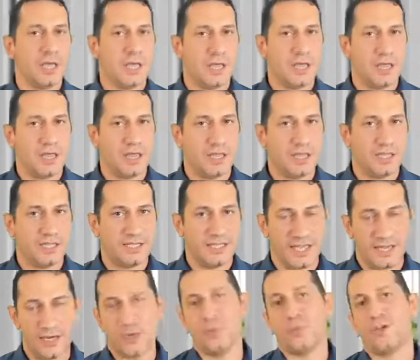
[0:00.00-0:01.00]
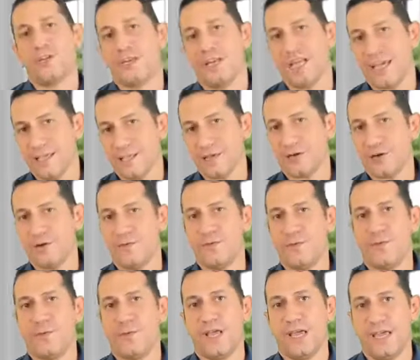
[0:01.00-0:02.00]
the denominator of a
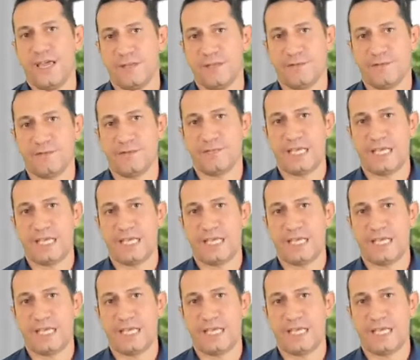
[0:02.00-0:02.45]
rate